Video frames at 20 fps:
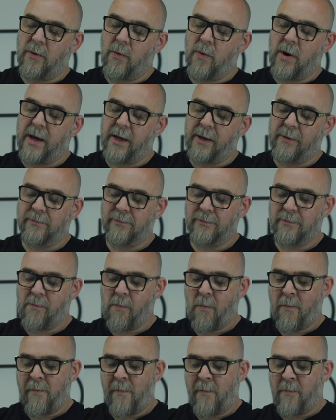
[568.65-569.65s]
way,
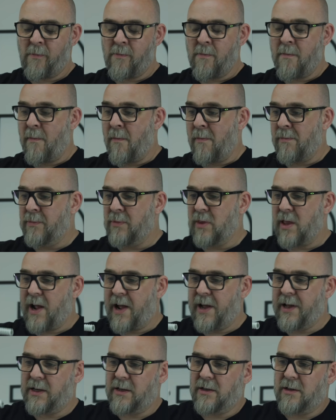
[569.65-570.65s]

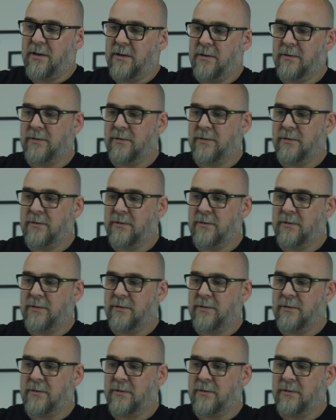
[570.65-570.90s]
and